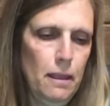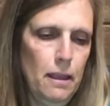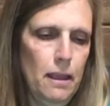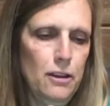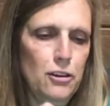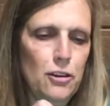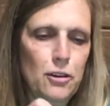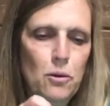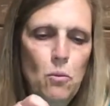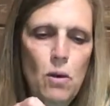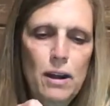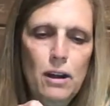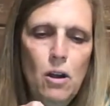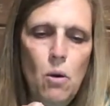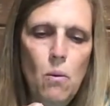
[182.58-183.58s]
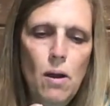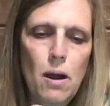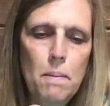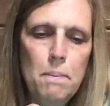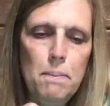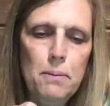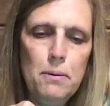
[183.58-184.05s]
And you're gonna wanna go
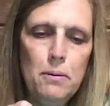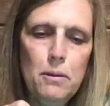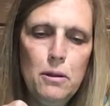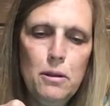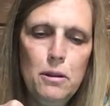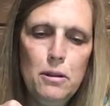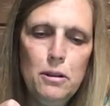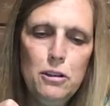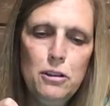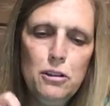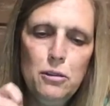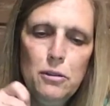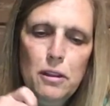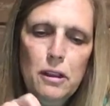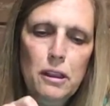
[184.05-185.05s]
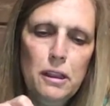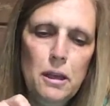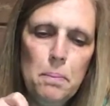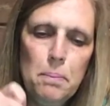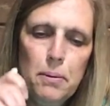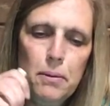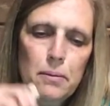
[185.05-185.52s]
up to the
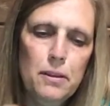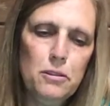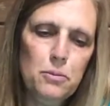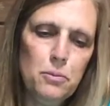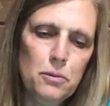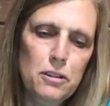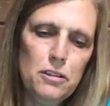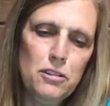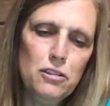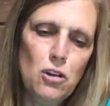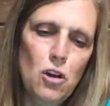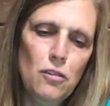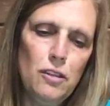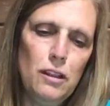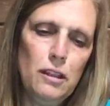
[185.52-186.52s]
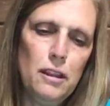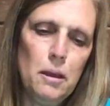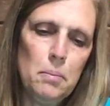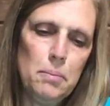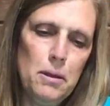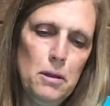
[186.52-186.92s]
lip. This is called the lip.